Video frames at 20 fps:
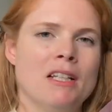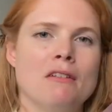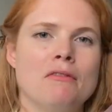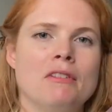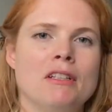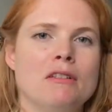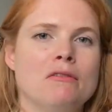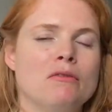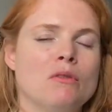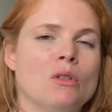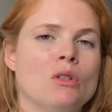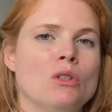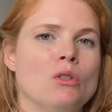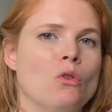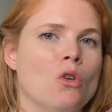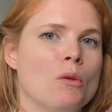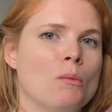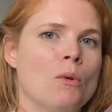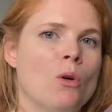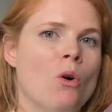I think for a
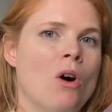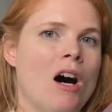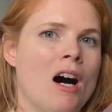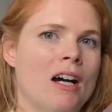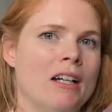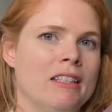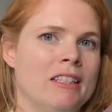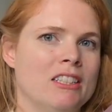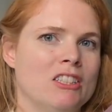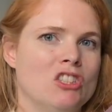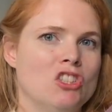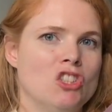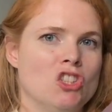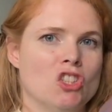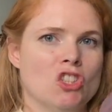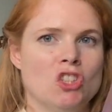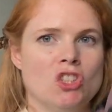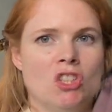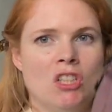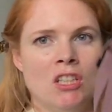normal hike it's
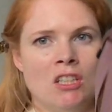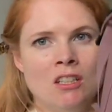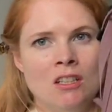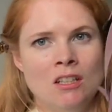just